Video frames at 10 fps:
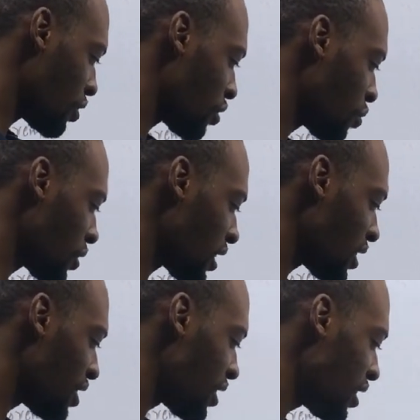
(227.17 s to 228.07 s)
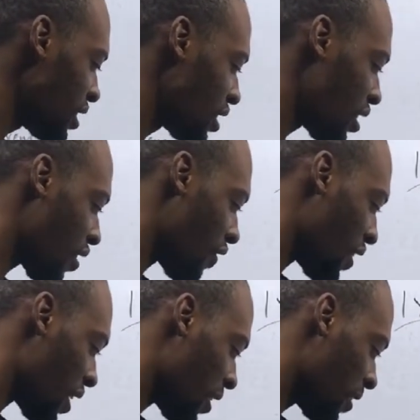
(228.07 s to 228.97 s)
is 2 kg
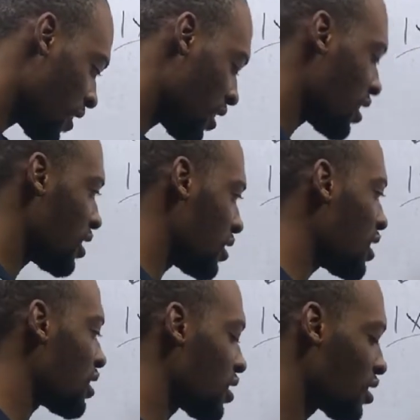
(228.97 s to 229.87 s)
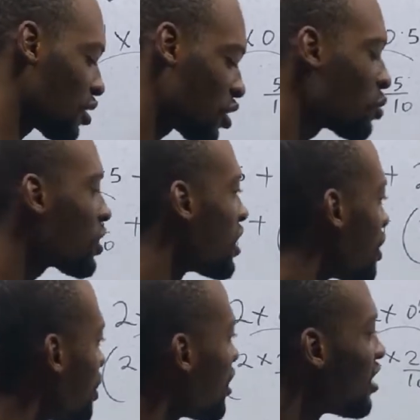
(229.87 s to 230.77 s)
there? Yes, 2
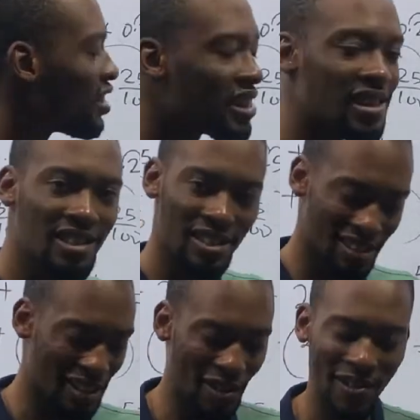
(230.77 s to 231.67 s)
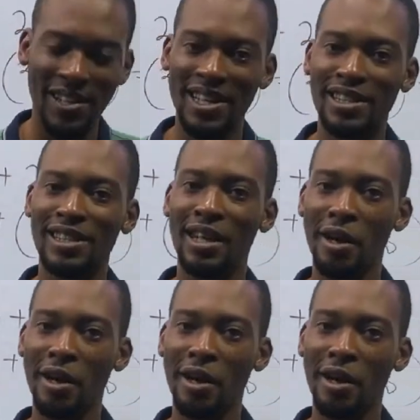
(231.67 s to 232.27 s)
kg is the correct